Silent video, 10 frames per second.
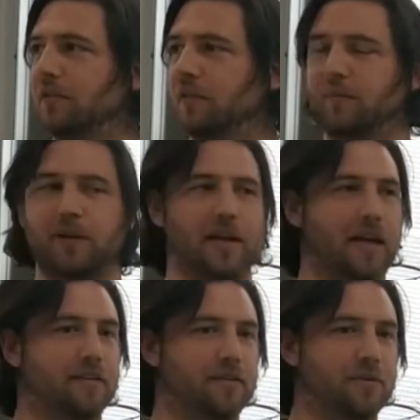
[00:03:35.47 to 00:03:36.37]

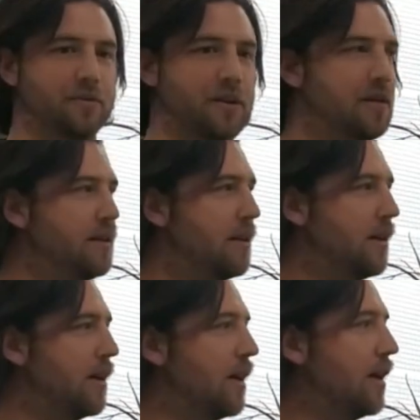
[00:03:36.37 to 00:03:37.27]
communicated between
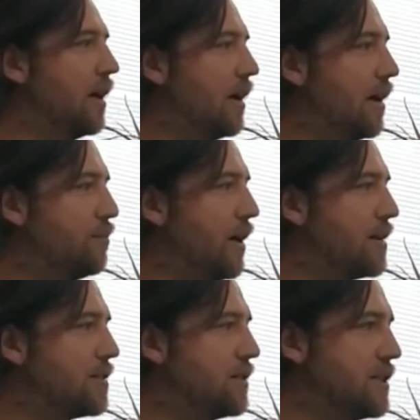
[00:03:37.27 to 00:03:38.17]

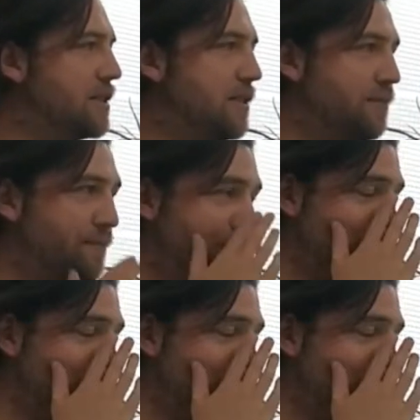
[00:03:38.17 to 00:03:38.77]
parts of the system.